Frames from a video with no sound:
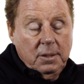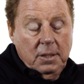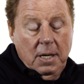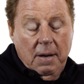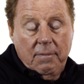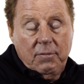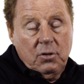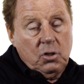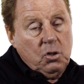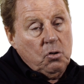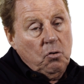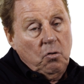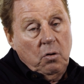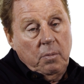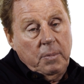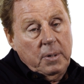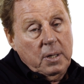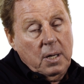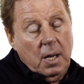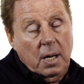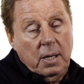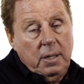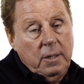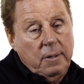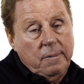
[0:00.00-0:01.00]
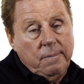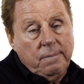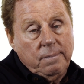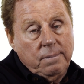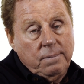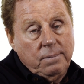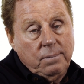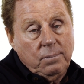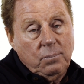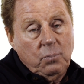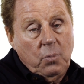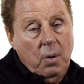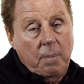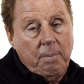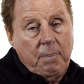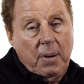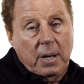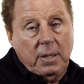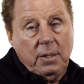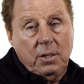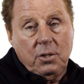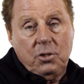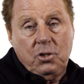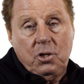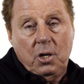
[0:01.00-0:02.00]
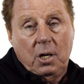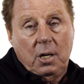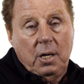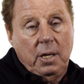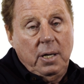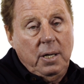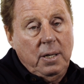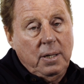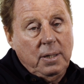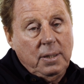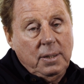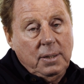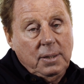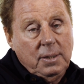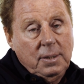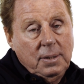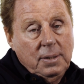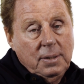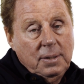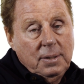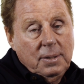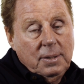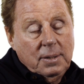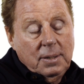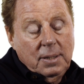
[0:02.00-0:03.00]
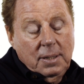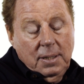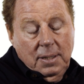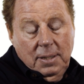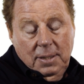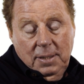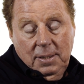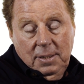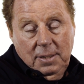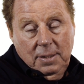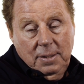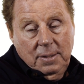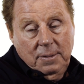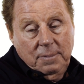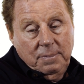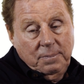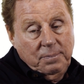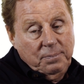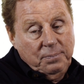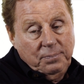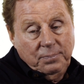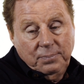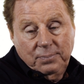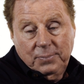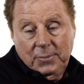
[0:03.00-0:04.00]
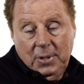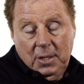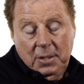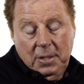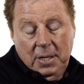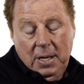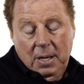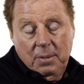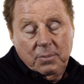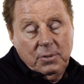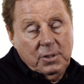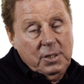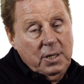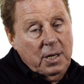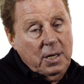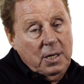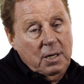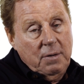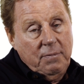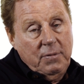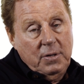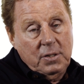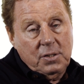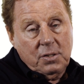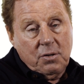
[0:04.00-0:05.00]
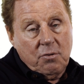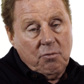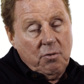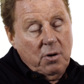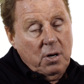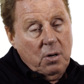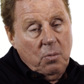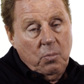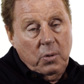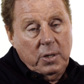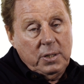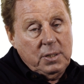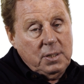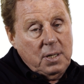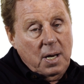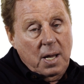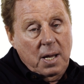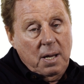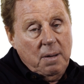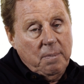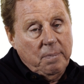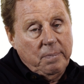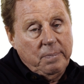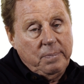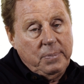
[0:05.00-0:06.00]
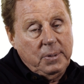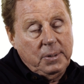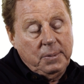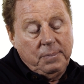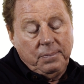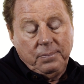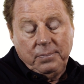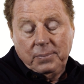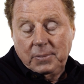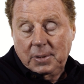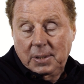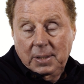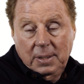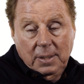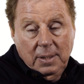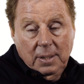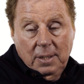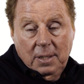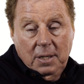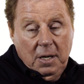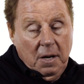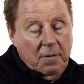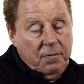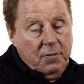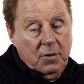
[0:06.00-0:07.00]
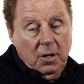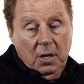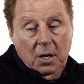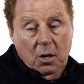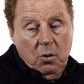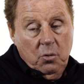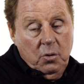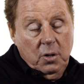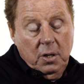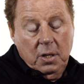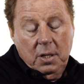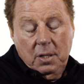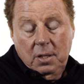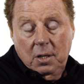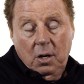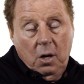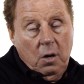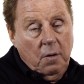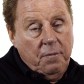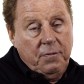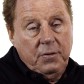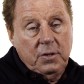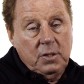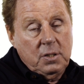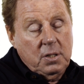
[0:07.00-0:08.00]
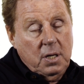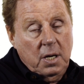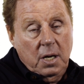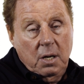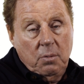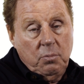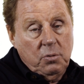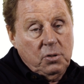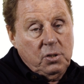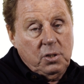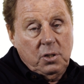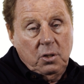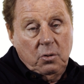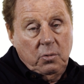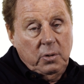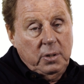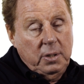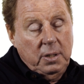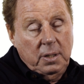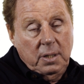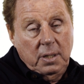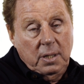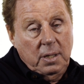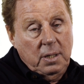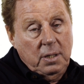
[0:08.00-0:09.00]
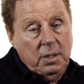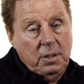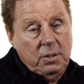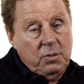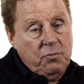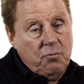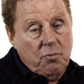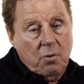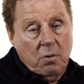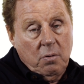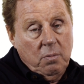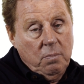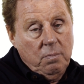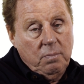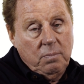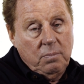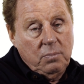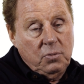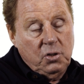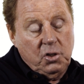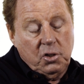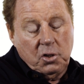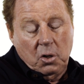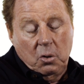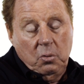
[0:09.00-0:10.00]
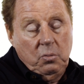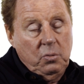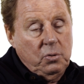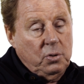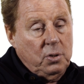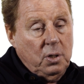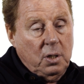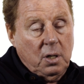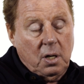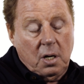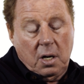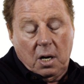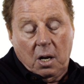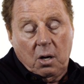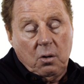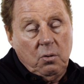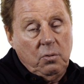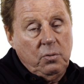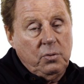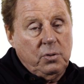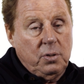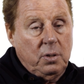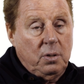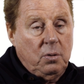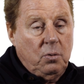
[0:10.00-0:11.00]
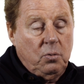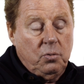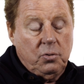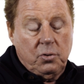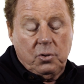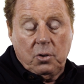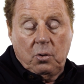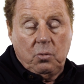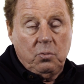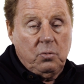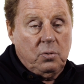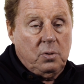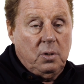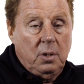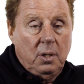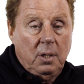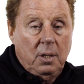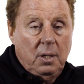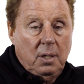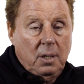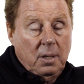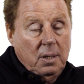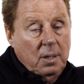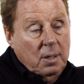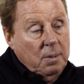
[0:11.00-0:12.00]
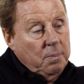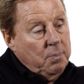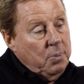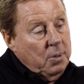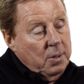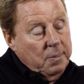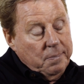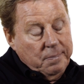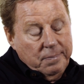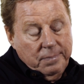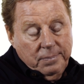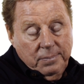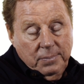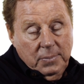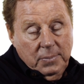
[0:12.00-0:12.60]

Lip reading: Never saw him again. Went back to Chile, and that was the end of his career at West Ham. But left a load of, half his gear was still in his room, suits and clothes and all sorts. But